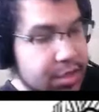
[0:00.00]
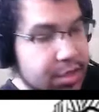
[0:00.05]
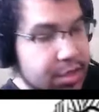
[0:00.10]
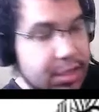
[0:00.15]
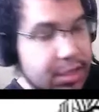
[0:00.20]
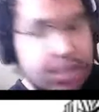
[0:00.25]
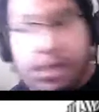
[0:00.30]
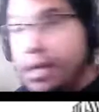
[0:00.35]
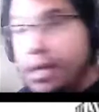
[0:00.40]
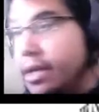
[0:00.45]

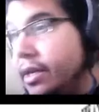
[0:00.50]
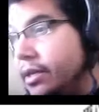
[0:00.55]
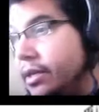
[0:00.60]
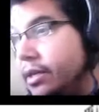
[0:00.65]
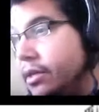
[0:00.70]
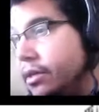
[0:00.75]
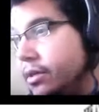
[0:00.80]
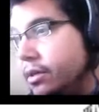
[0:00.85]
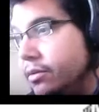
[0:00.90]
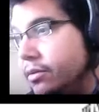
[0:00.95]
And
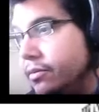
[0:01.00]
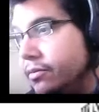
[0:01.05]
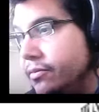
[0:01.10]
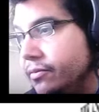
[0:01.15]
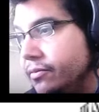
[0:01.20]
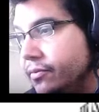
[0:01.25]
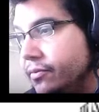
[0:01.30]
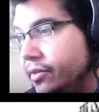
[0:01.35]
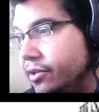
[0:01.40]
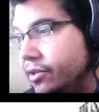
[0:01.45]

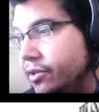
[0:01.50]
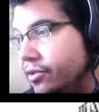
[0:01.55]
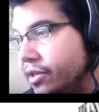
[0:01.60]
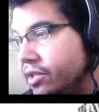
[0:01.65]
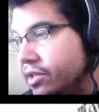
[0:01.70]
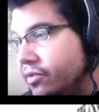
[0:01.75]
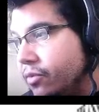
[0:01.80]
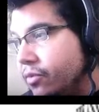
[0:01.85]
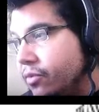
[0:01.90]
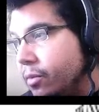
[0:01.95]
free
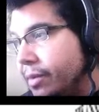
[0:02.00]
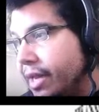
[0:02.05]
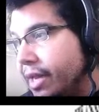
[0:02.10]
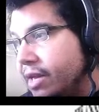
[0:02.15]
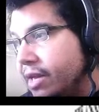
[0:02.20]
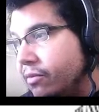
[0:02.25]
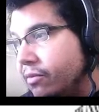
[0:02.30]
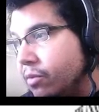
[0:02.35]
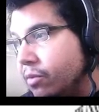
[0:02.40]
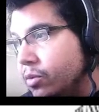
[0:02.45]
transform
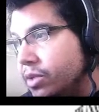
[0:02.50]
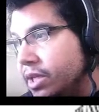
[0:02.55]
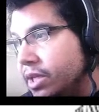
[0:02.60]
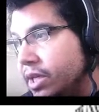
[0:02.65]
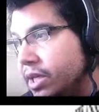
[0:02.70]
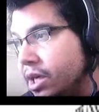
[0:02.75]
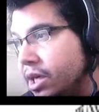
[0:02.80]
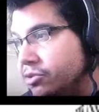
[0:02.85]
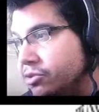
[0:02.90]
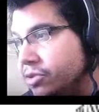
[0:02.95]
again, rotated
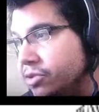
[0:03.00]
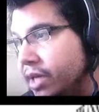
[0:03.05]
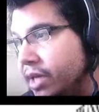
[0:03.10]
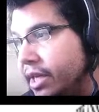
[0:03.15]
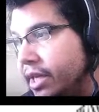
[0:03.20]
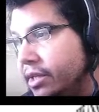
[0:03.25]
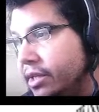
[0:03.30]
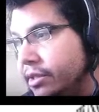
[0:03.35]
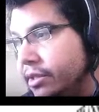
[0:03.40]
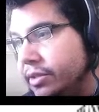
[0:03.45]

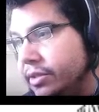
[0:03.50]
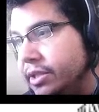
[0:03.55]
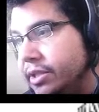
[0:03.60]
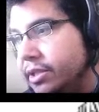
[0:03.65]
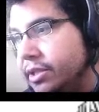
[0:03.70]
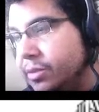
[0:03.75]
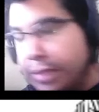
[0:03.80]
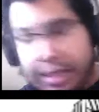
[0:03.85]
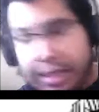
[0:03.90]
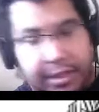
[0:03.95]
180 degrees
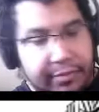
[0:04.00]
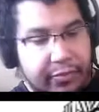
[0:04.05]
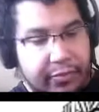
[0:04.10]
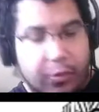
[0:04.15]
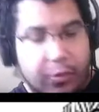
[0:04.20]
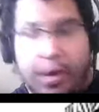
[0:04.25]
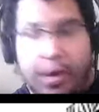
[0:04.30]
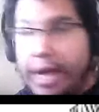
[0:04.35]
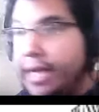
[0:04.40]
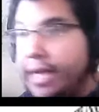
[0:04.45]
so we get some
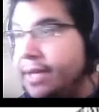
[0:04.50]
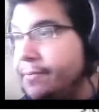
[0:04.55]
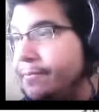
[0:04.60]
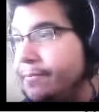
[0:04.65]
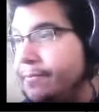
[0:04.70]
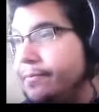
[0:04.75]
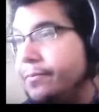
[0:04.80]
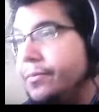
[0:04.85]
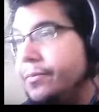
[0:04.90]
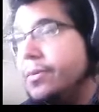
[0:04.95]
variety.
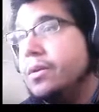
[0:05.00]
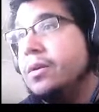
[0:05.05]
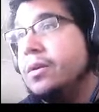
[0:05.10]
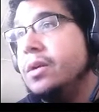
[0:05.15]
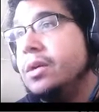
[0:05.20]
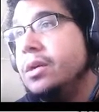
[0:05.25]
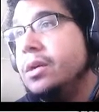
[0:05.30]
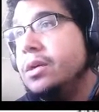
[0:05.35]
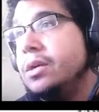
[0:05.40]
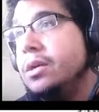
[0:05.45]

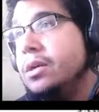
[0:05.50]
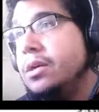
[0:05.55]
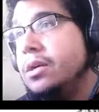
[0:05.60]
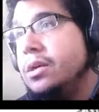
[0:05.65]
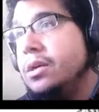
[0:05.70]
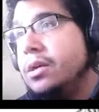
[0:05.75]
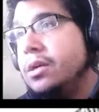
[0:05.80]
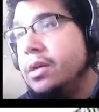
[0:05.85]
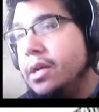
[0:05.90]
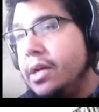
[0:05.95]

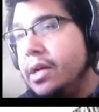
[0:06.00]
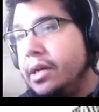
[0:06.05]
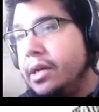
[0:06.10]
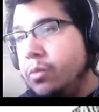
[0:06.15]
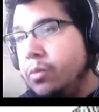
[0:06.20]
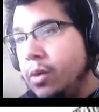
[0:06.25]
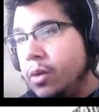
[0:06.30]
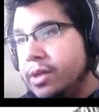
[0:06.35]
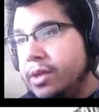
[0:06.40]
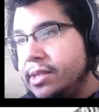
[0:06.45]
And
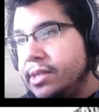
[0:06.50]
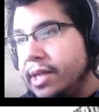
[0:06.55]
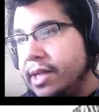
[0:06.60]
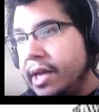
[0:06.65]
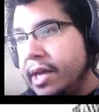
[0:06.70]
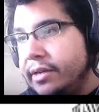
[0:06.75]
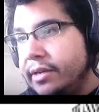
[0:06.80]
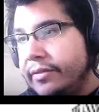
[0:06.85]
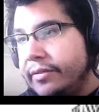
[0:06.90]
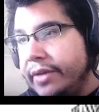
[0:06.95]
once
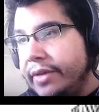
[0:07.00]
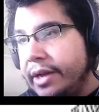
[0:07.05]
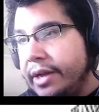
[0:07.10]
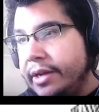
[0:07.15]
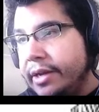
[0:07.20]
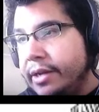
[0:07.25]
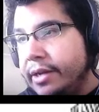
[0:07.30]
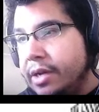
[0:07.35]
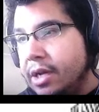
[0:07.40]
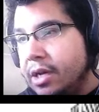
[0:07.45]
again,
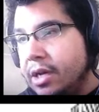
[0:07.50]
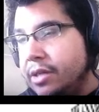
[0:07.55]
define, no,